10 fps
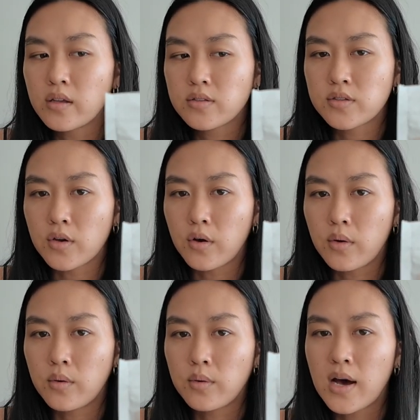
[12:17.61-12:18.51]

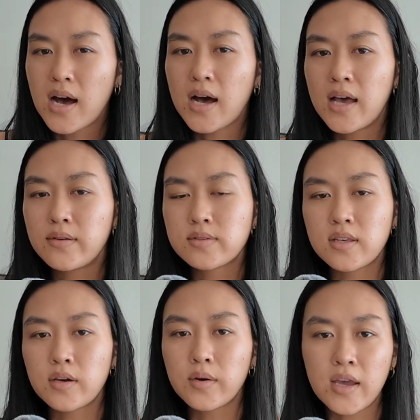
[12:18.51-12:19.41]
So I was
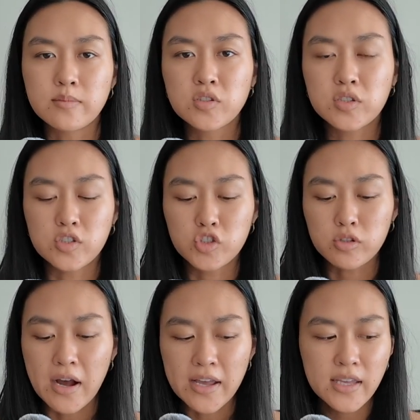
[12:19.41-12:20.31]
like, okay, I'm just gonna
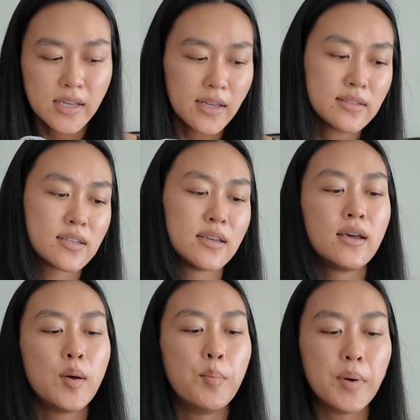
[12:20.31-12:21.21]
try it,
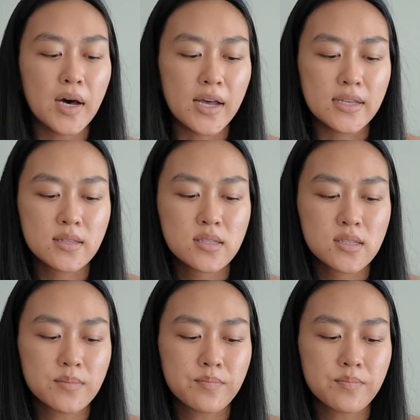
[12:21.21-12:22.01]
but